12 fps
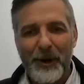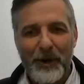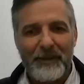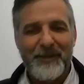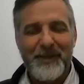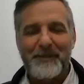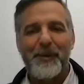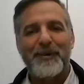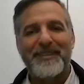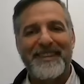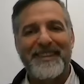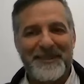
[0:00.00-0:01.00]
all of the
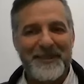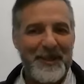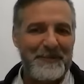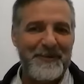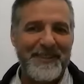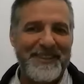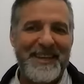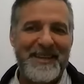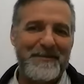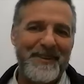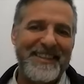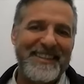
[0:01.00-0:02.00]
important things all at one
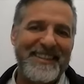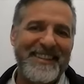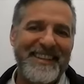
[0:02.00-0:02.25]
time, right?